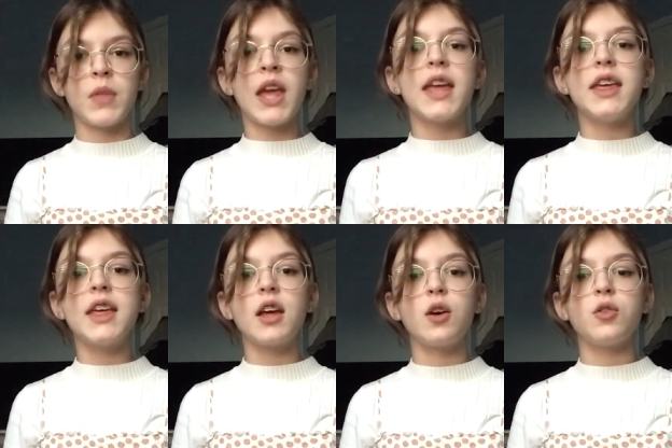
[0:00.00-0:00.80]
He
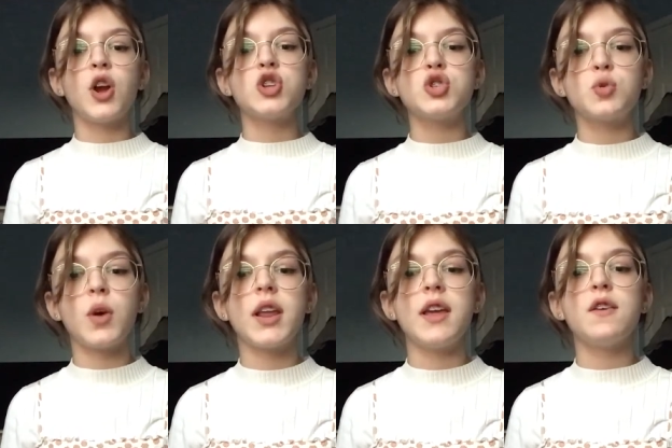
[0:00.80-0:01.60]
killed
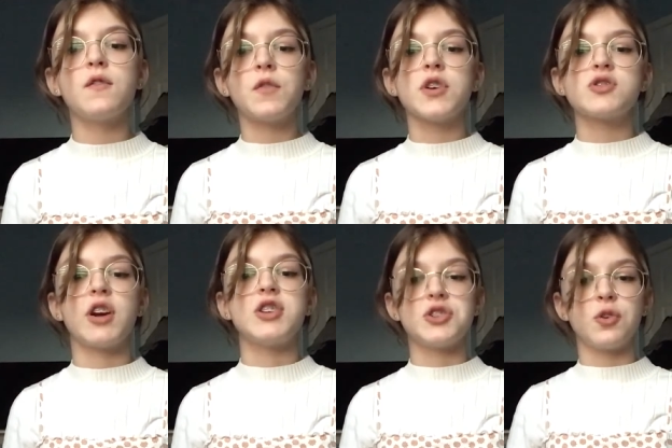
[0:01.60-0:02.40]
20 first
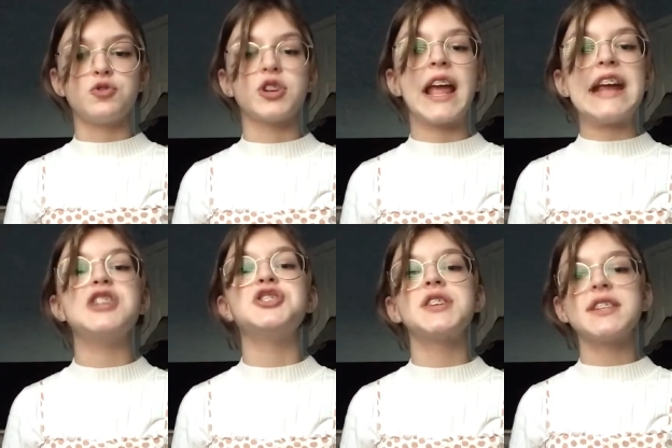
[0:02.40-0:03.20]
grade children
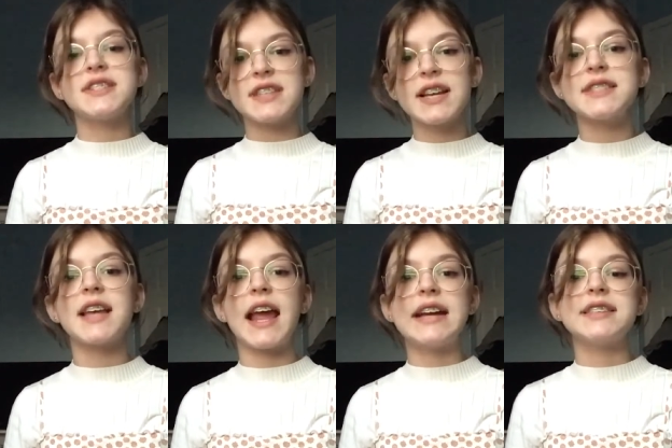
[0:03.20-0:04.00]
aged 6
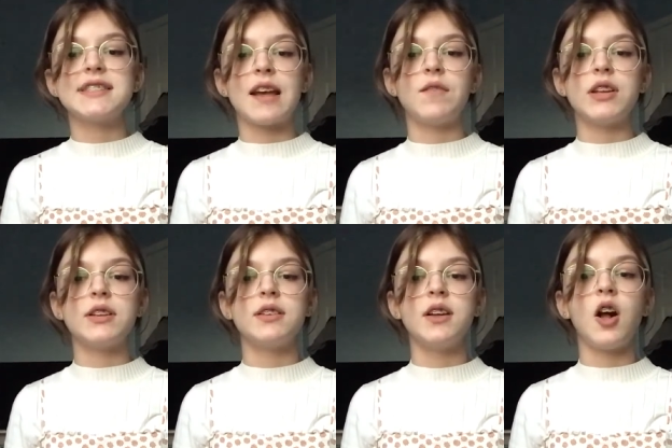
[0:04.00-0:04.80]
and 7,
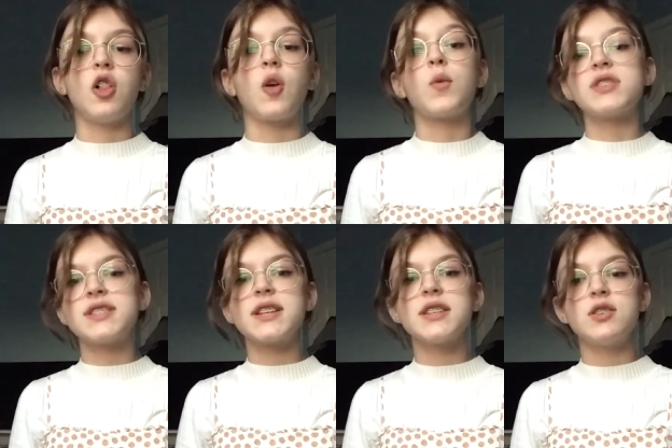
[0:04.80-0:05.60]
along with
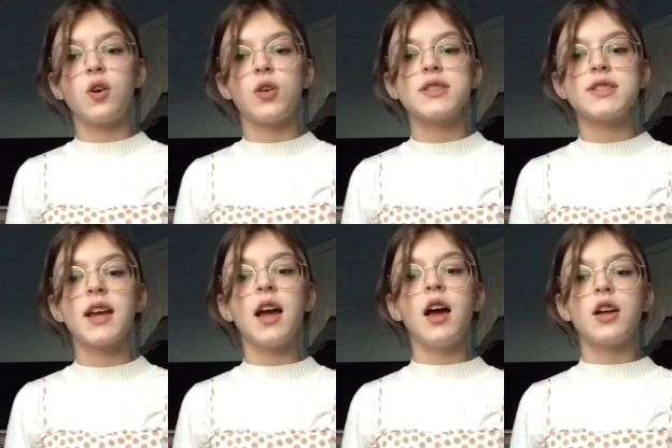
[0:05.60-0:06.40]
six adults,
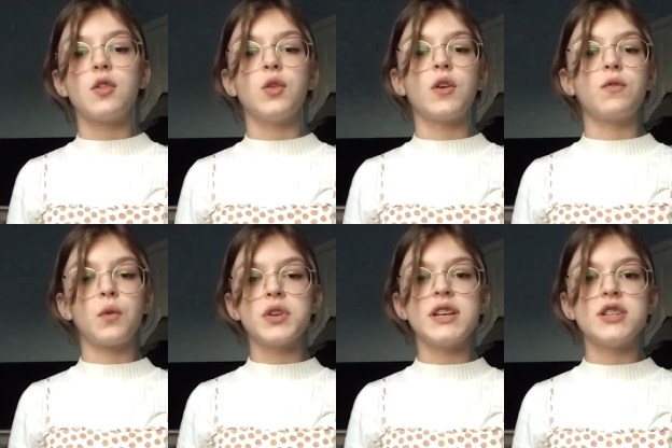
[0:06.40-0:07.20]
including four
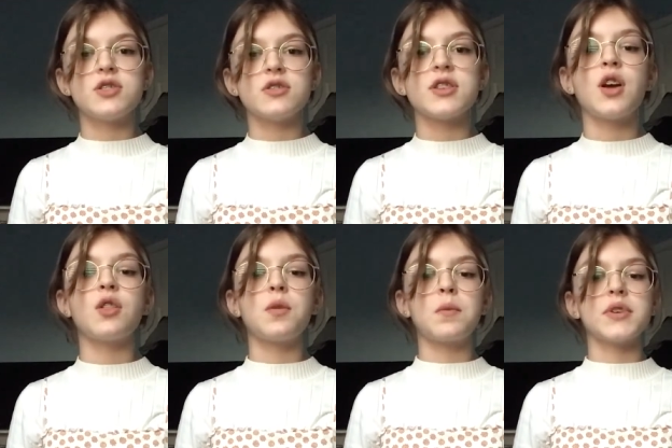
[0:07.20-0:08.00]
teachers,
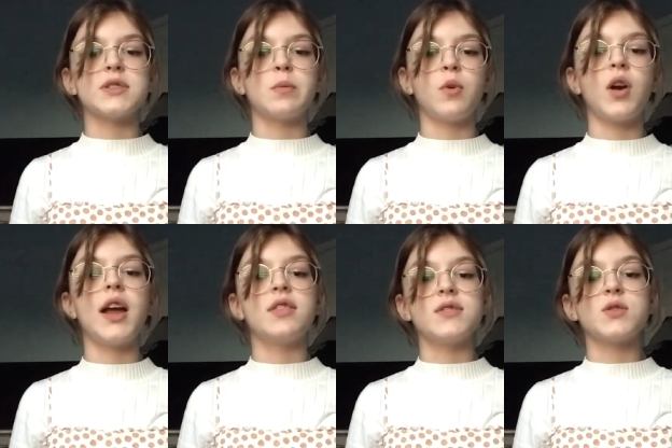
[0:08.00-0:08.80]
the principal,
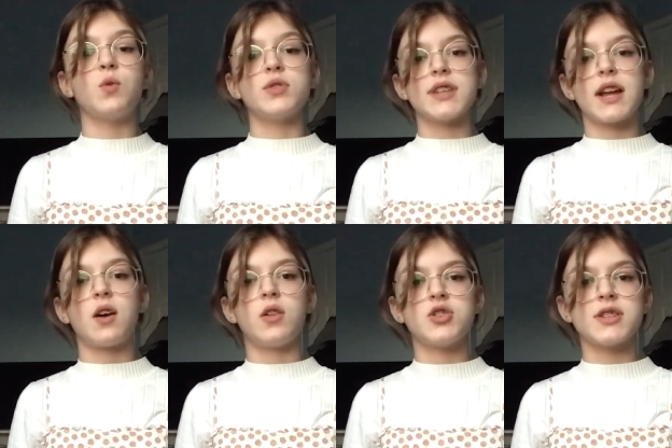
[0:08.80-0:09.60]
and the school
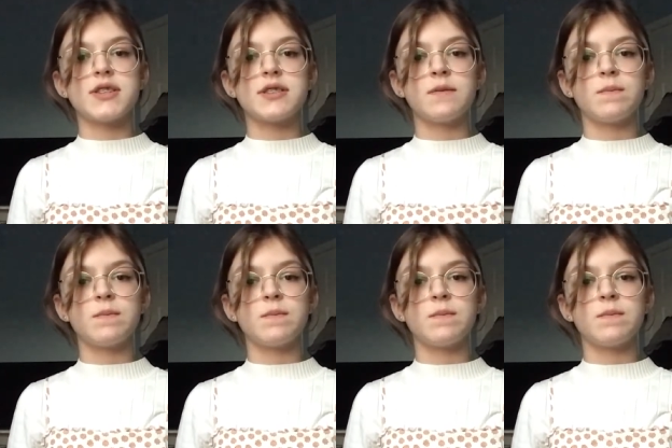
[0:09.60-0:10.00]
psychologist.